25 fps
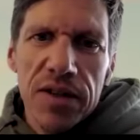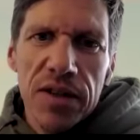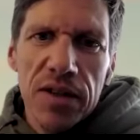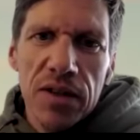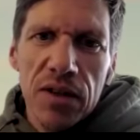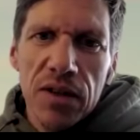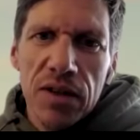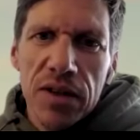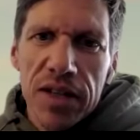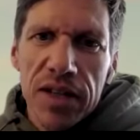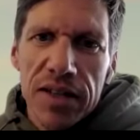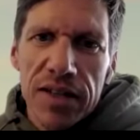you
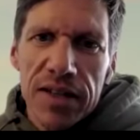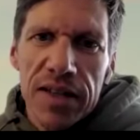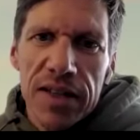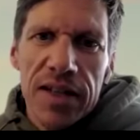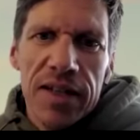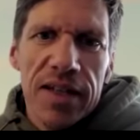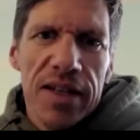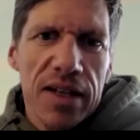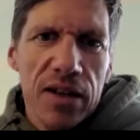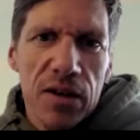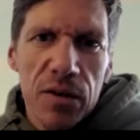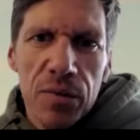look at
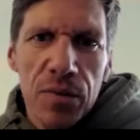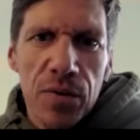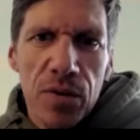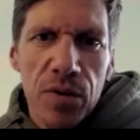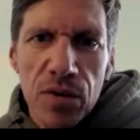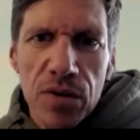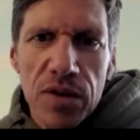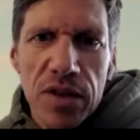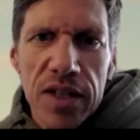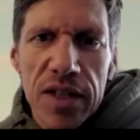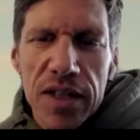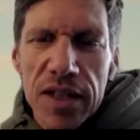DNA or
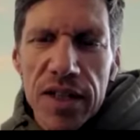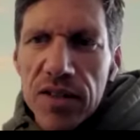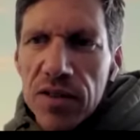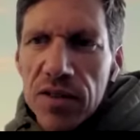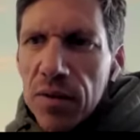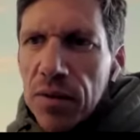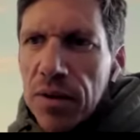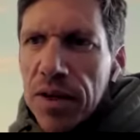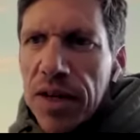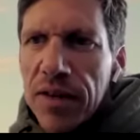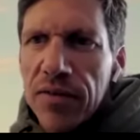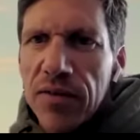proteins
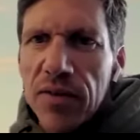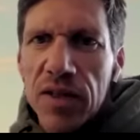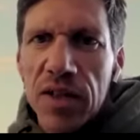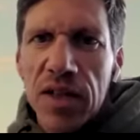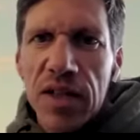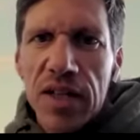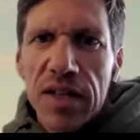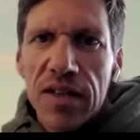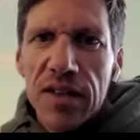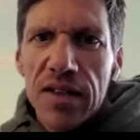or whatever,